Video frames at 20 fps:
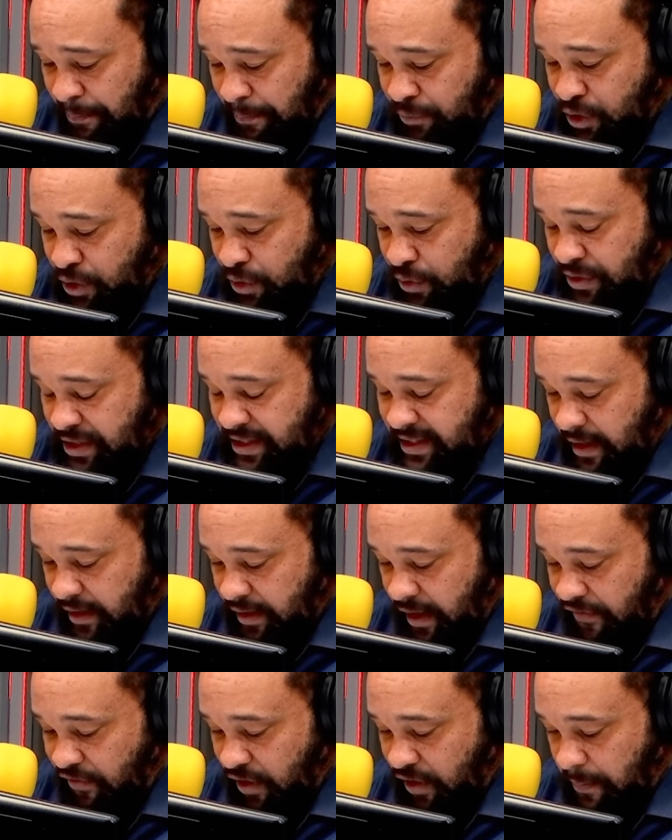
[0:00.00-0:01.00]
to the
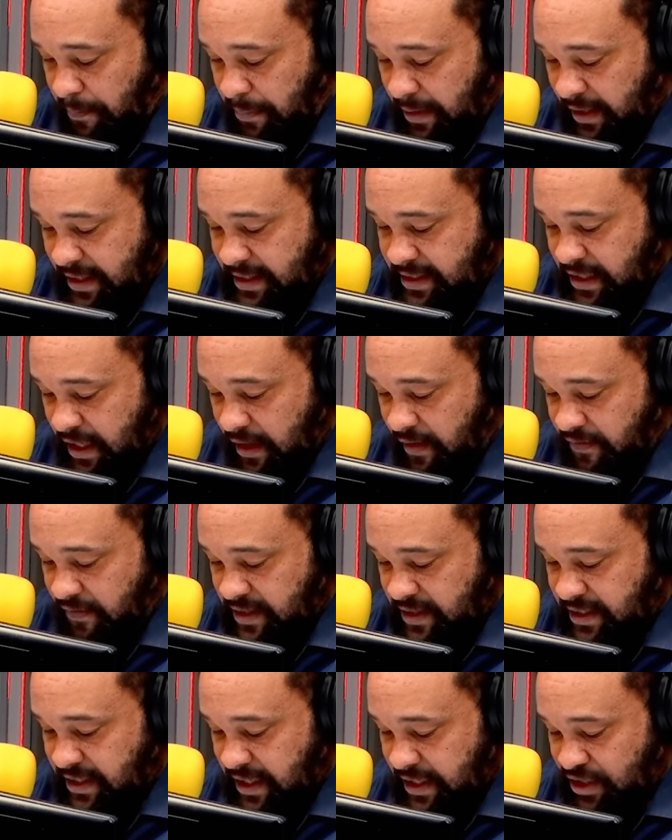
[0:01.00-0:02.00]
South African Police Service
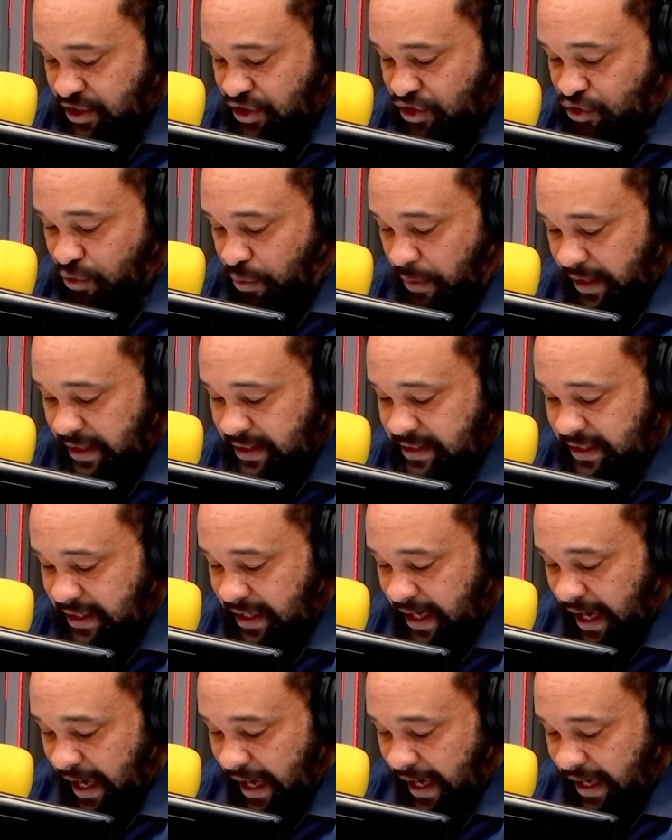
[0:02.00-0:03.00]
since
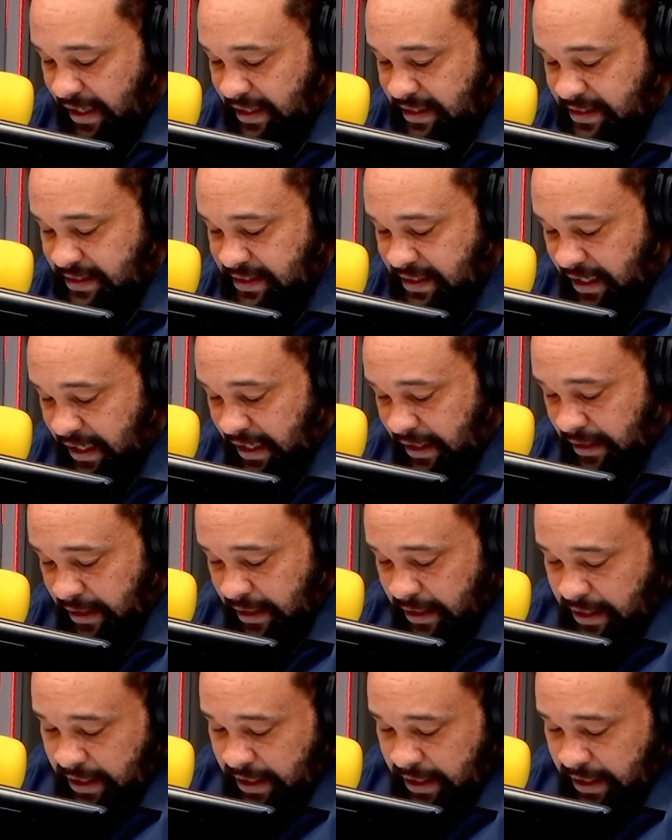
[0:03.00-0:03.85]
twenty eighteen.